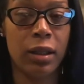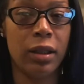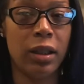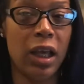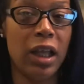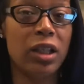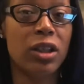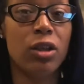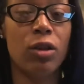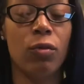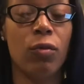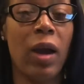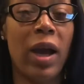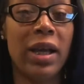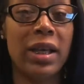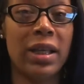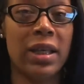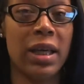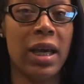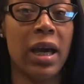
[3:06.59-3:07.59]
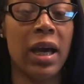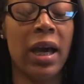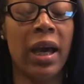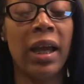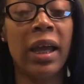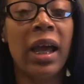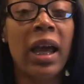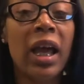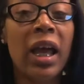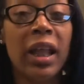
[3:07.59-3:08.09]
That's the right
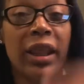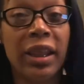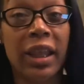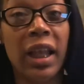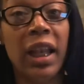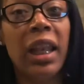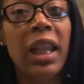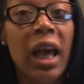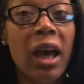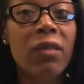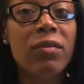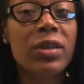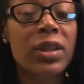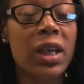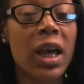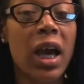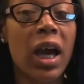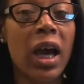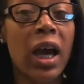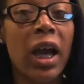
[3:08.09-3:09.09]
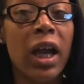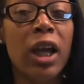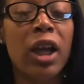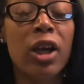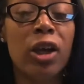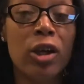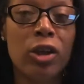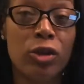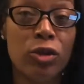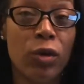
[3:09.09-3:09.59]
side. The left side
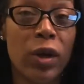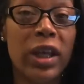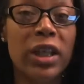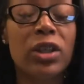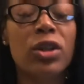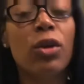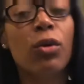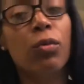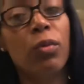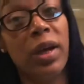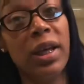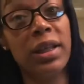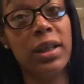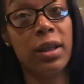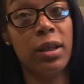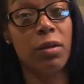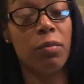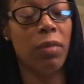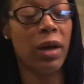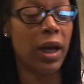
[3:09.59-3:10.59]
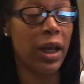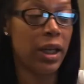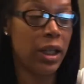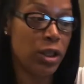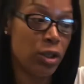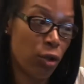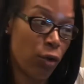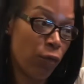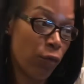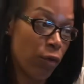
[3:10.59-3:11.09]
drains the rest of the body.
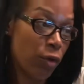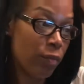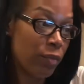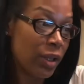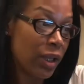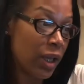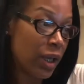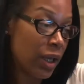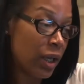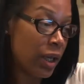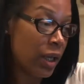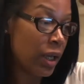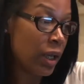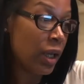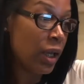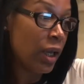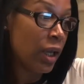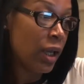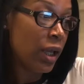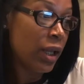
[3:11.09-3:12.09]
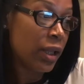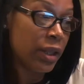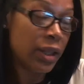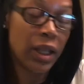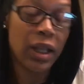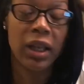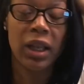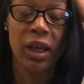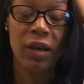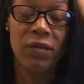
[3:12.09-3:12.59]
So from the
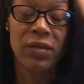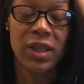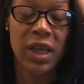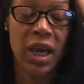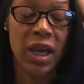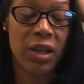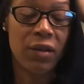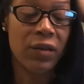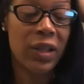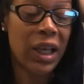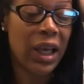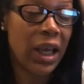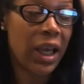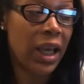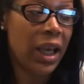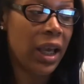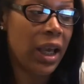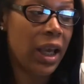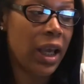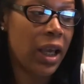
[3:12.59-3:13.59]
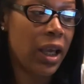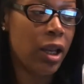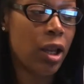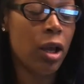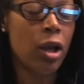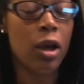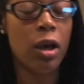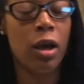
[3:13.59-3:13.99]
left side of the head,